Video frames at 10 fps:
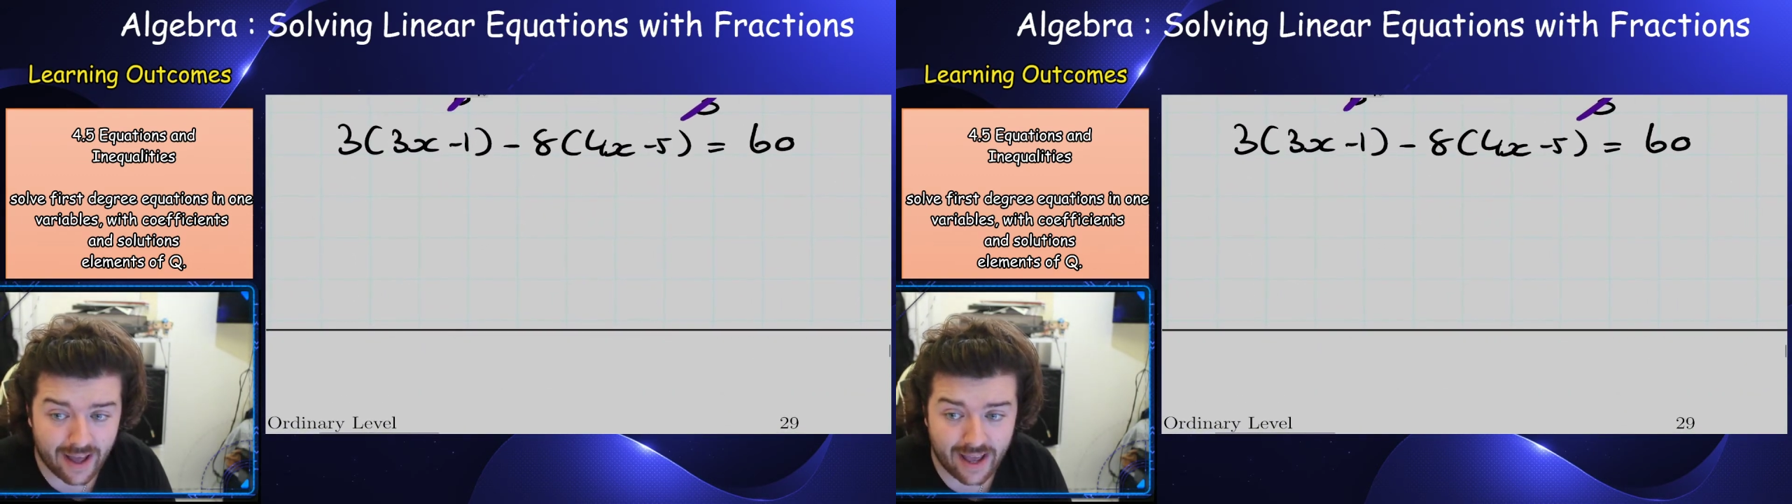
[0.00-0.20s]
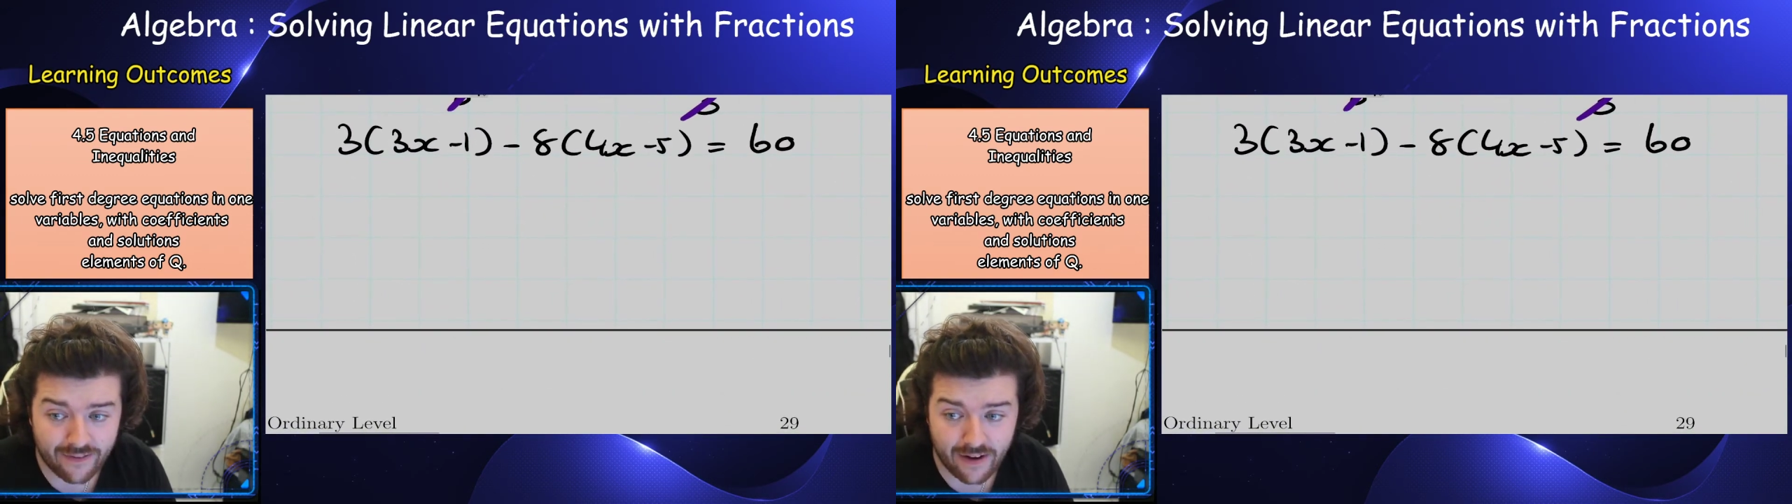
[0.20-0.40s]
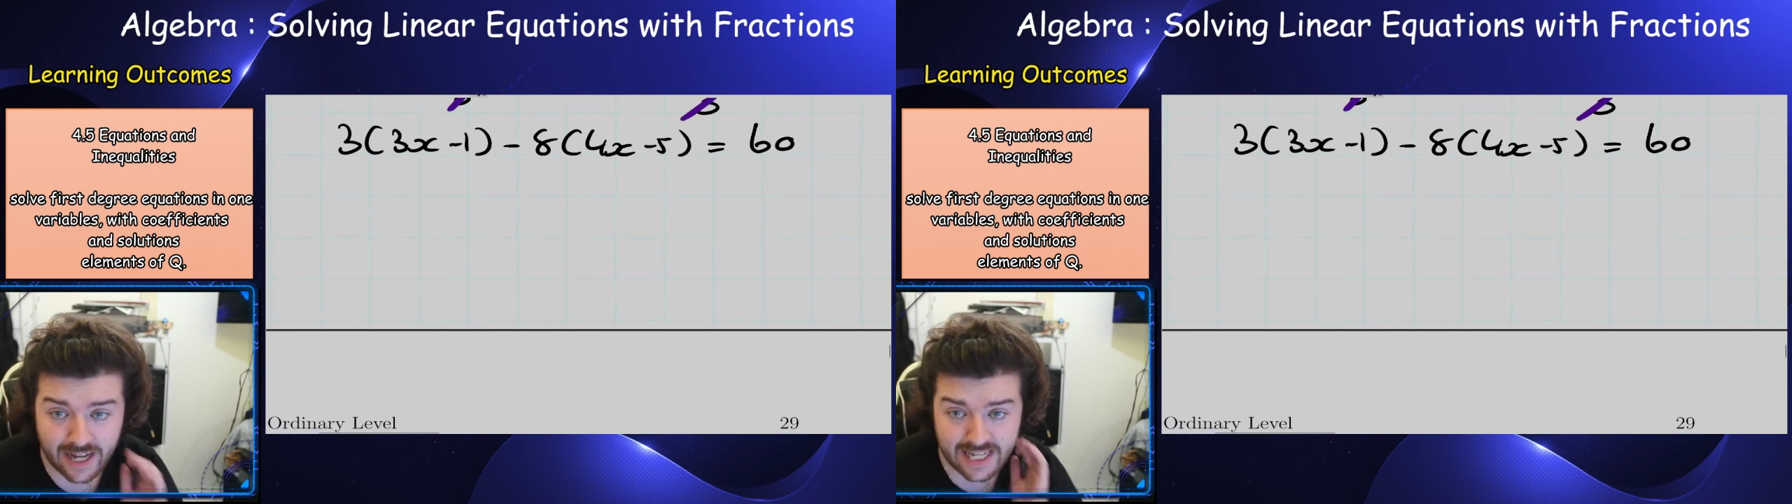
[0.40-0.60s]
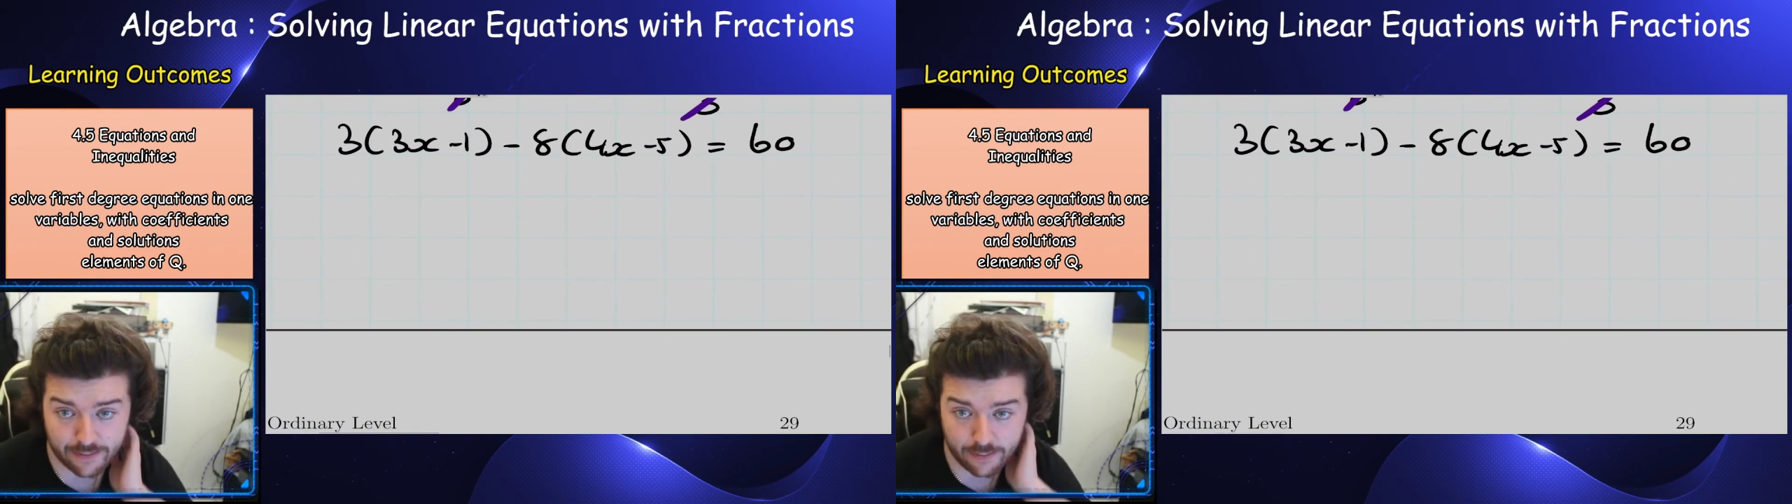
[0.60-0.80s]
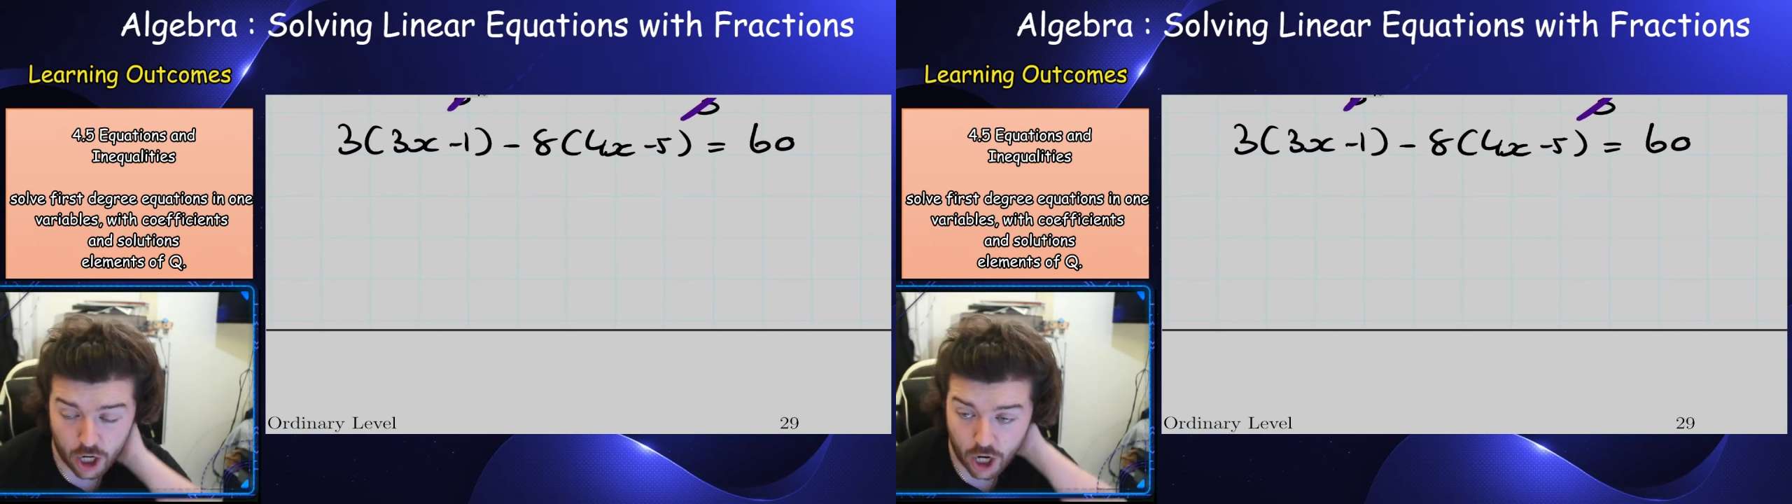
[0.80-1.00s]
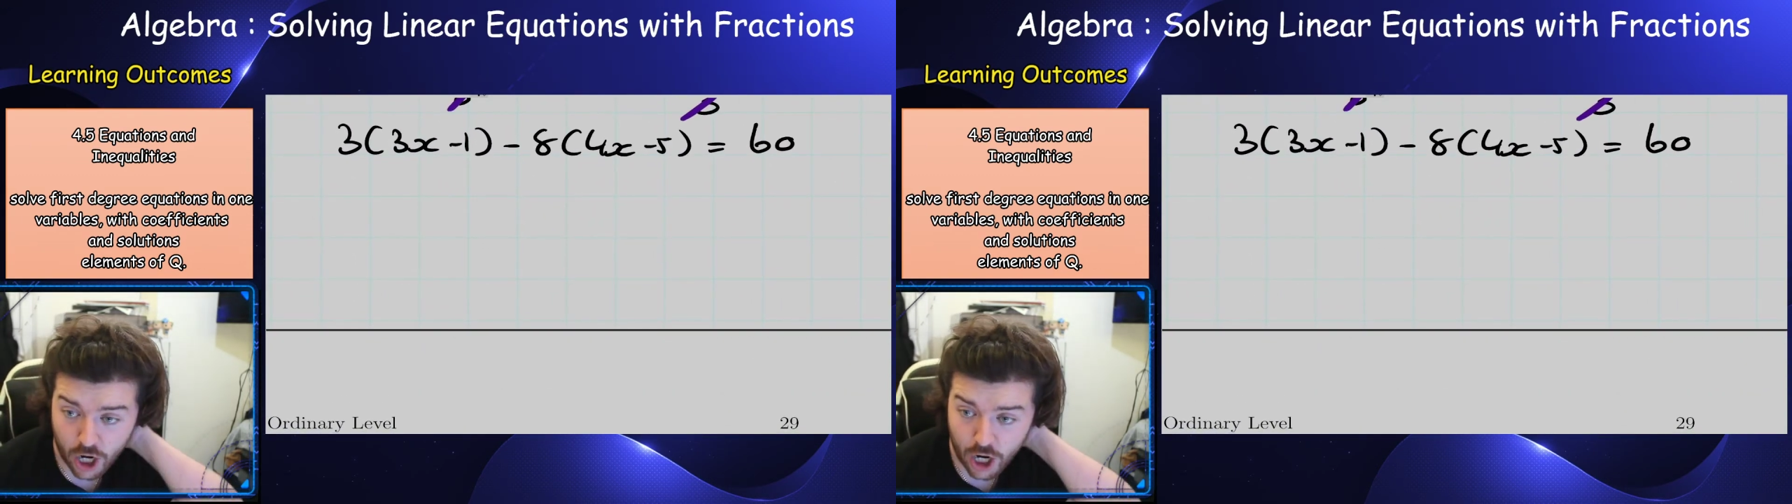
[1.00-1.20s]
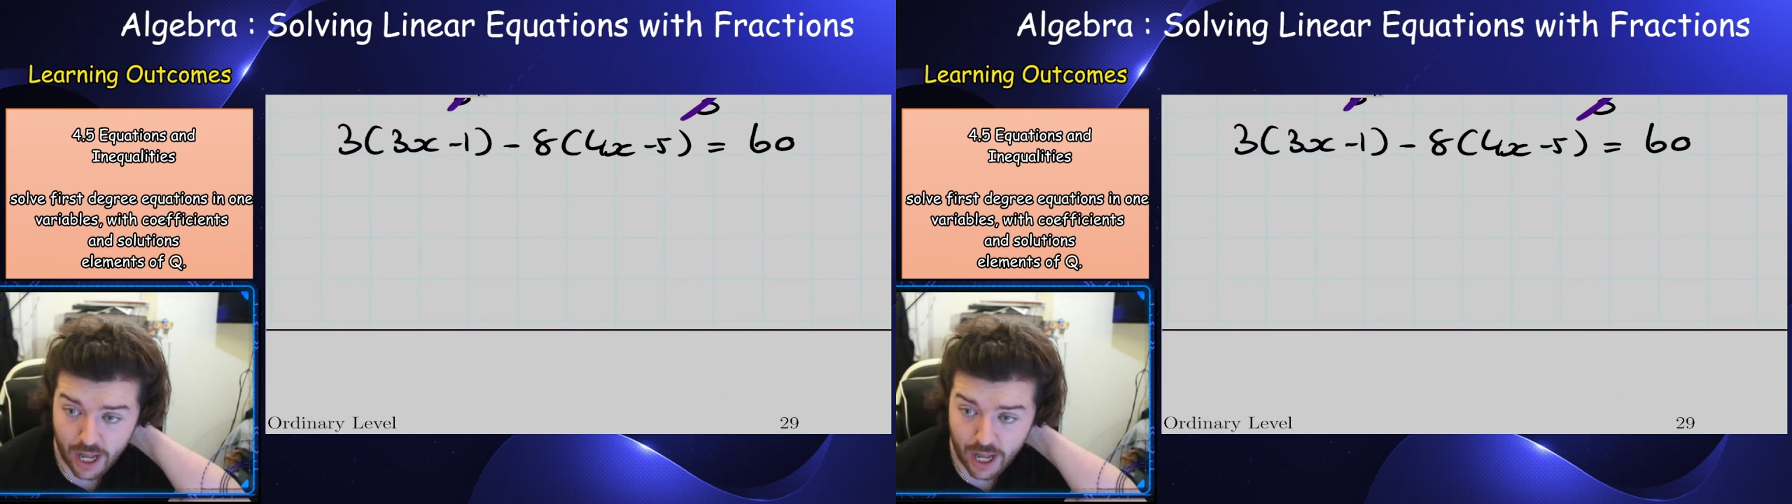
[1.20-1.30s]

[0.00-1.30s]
a very similar